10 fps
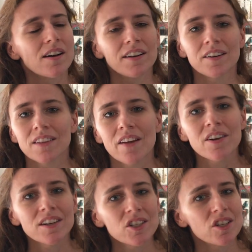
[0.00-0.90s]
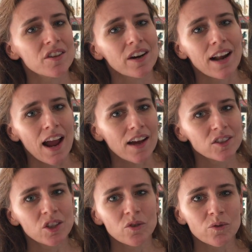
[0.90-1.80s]
Nearly every audition they're going to
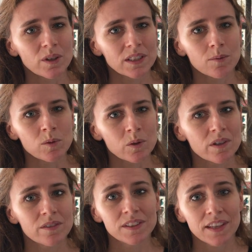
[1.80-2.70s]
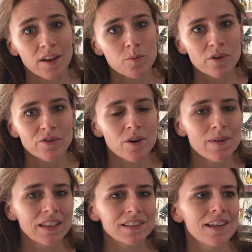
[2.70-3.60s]
ask you for some sort of scale
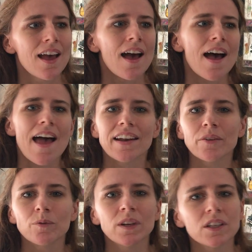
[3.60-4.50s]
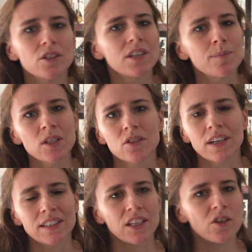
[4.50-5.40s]
performance, and it really
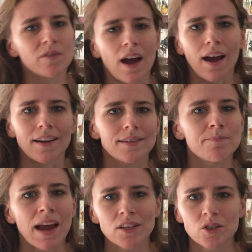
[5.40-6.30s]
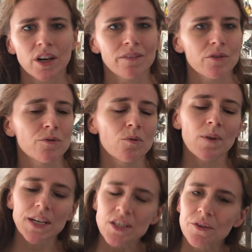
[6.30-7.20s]
demonstrates that you've got mastery of the full
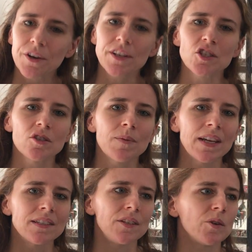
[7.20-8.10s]
range of your instrument.